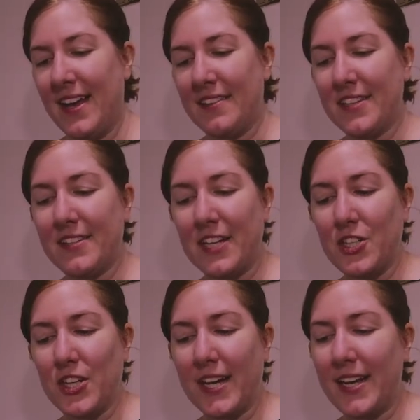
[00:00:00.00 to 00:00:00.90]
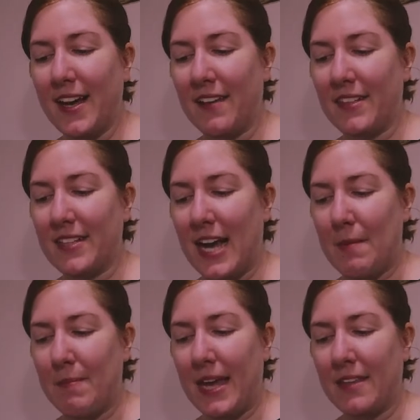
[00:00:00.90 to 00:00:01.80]
The sun shining on the
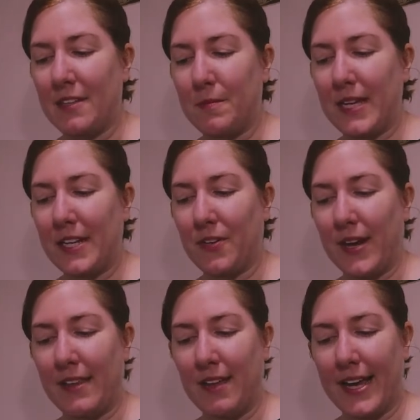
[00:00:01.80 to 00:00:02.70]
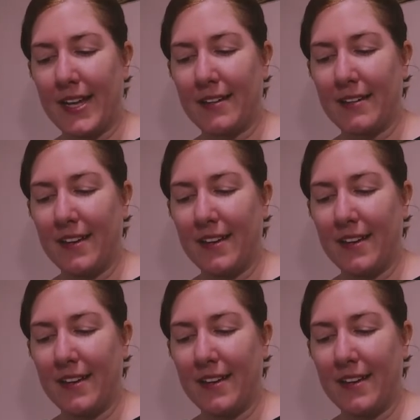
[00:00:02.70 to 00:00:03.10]
top bathed me in gray light.